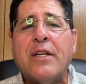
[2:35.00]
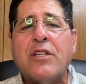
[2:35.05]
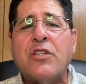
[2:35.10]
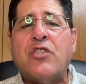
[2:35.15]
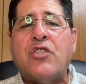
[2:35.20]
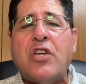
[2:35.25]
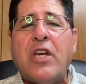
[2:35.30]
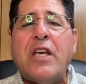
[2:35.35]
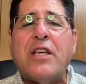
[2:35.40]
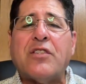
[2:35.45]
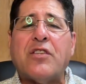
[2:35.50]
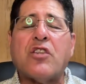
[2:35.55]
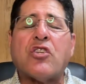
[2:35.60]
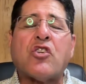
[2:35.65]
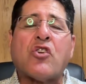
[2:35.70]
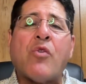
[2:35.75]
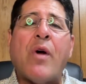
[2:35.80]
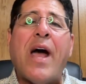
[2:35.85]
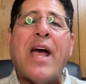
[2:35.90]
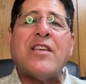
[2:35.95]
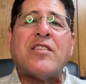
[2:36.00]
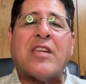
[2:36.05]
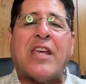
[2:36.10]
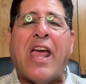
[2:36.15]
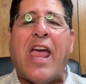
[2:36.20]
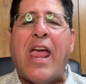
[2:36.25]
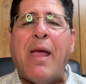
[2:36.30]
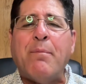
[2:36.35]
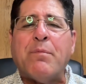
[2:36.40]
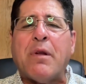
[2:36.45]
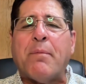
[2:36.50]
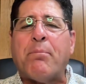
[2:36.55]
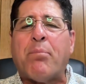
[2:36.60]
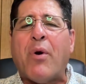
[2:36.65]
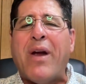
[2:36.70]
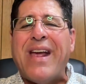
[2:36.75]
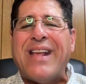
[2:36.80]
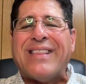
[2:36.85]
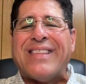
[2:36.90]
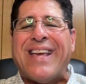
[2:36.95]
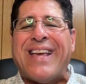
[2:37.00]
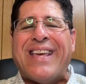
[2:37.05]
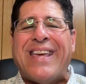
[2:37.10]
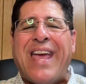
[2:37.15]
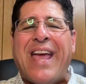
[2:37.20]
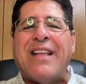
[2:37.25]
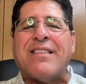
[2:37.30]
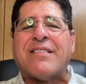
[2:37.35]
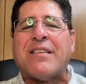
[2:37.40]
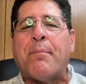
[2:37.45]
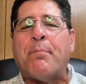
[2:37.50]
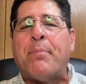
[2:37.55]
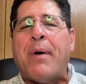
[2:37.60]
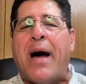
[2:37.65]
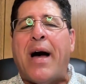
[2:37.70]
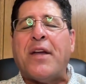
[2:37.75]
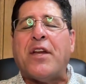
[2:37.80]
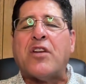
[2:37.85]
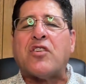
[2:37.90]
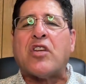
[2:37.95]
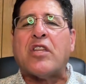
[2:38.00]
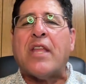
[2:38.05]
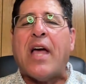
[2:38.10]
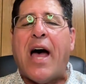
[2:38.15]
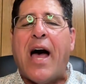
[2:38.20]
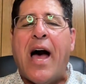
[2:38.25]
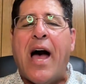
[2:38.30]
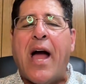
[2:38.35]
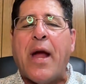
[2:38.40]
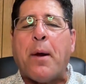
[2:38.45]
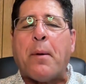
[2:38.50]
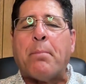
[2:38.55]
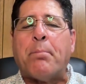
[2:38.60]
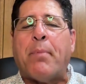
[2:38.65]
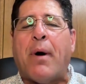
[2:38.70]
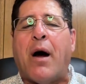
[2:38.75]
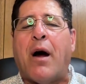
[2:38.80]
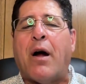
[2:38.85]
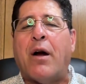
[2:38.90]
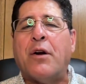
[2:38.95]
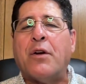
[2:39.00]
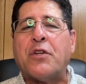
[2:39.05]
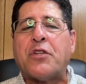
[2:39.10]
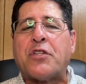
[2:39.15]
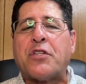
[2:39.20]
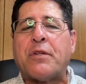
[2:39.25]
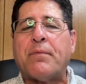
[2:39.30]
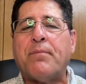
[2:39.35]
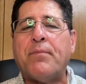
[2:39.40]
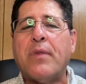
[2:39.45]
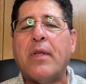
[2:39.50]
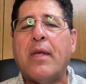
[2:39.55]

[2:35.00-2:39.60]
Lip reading: Jesus Christ came to break the gates of bondage and the iron bars.